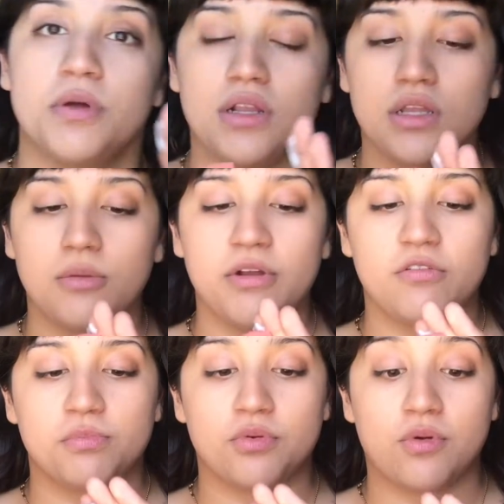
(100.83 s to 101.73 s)
a little bit
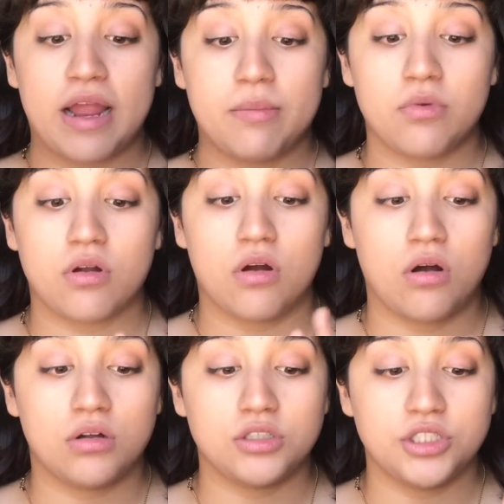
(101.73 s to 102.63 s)
of primer
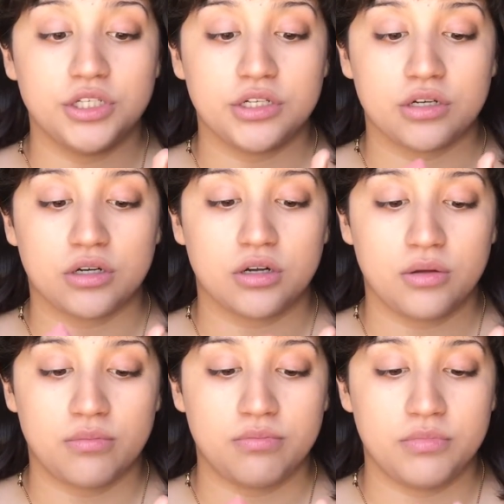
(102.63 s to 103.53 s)
onto your
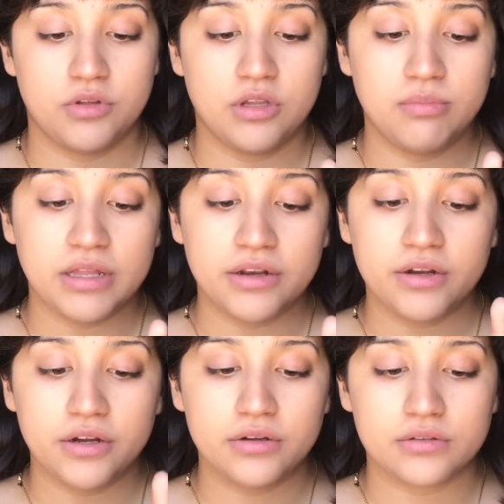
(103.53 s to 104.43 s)
beauty
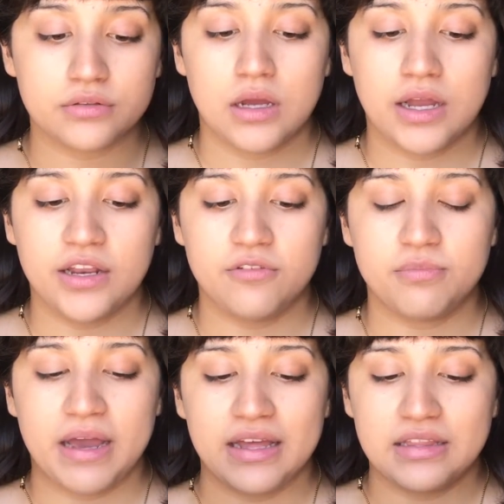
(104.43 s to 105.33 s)
blender, kind of
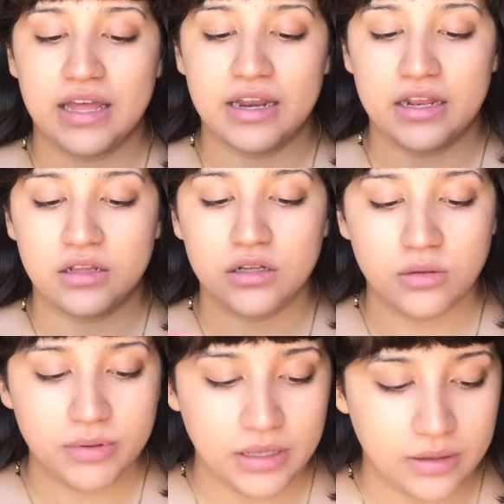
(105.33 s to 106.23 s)
pat that in a little bit.